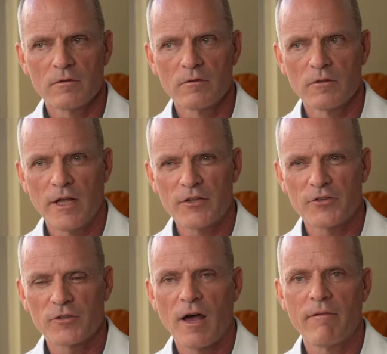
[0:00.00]

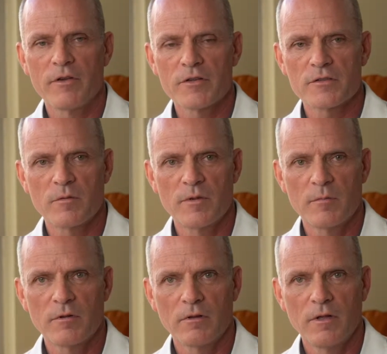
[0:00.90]
less obvious to
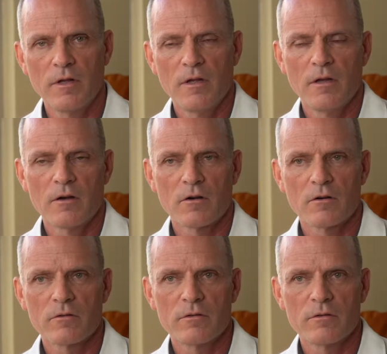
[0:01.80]
people, are